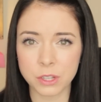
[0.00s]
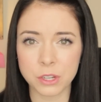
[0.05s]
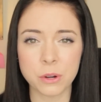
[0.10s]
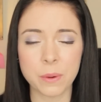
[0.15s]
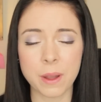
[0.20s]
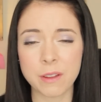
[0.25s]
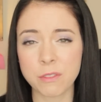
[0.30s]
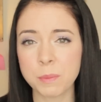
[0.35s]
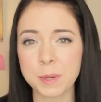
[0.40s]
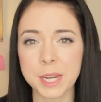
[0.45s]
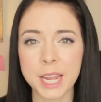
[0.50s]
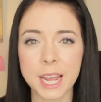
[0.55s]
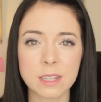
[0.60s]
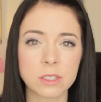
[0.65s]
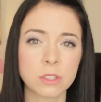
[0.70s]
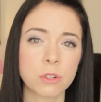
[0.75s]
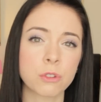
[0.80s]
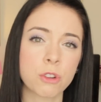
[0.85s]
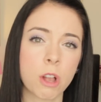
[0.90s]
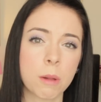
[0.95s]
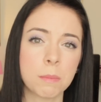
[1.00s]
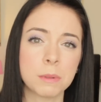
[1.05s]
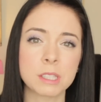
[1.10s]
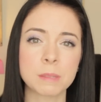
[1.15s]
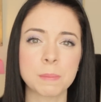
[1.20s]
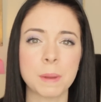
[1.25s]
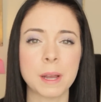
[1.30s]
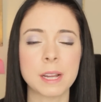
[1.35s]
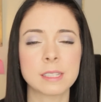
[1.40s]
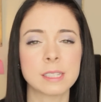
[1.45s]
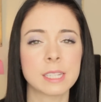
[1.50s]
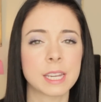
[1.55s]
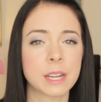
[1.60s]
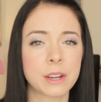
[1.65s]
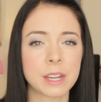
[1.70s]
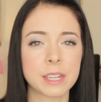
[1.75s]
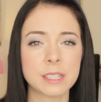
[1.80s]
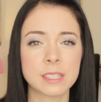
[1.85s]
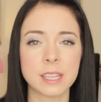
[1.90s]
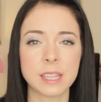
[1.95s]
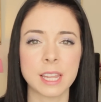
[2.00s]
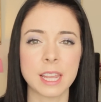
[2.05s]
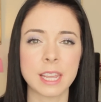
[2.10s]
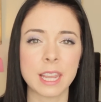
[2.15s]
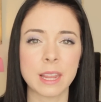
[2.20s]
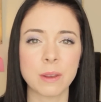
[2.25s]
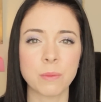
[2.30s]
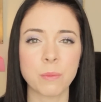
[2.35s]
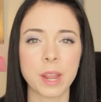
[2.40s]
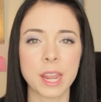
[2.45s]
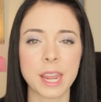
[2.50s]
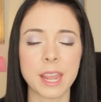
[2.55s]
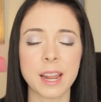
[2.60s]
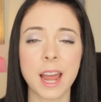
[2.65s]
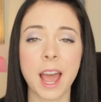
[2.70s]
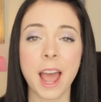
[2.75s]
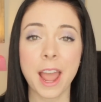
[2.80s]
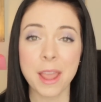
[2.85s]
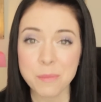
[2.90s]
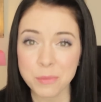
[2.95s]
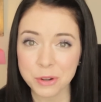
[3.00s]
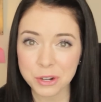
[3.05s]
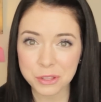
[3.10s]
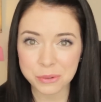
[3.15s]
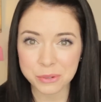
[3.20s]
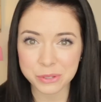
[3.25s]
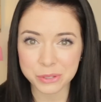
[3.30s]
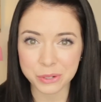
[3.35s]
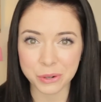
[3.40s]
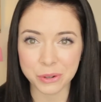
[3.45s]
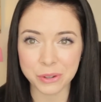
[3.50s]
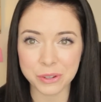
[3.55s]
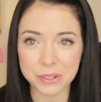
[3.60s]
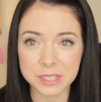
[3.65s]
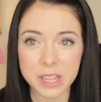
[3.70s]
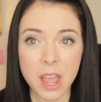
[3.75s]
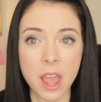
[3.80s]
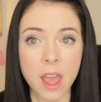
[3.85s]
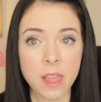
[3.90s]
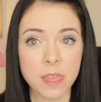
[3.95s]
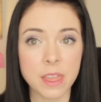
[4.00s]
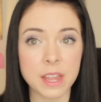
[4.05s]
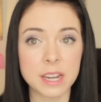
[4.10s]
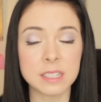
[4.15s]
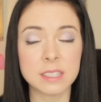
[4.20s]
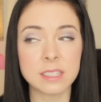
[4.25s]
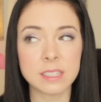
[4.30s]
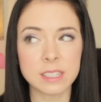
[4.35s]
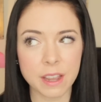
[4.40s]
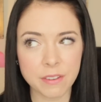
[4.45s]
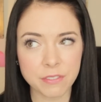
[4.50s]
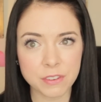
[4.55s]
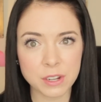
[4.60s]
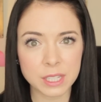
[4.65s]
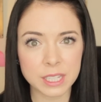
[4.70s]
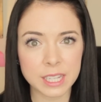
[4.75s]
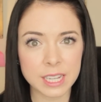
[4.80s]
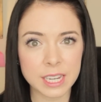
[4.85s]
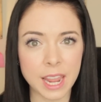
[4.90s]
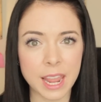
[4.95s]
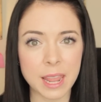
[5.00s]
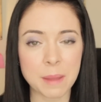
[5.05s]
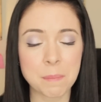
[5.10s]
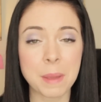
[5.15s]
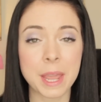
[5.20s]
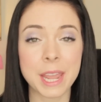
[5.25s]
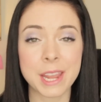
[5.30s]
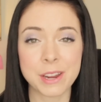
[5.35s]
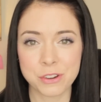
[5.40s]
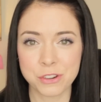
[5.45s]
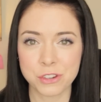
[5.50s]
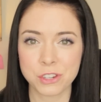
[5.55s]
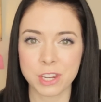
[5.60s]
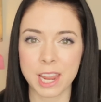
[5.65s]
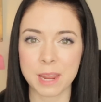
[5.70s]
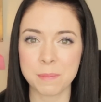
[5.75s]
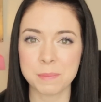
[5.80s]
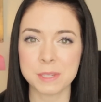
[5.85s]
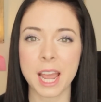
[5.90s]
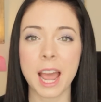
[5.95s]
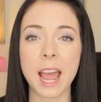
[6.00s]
you know, everybody has their trouble spots and areas that they gain weight, and I am one of those girls that is definitely a pear-shaped.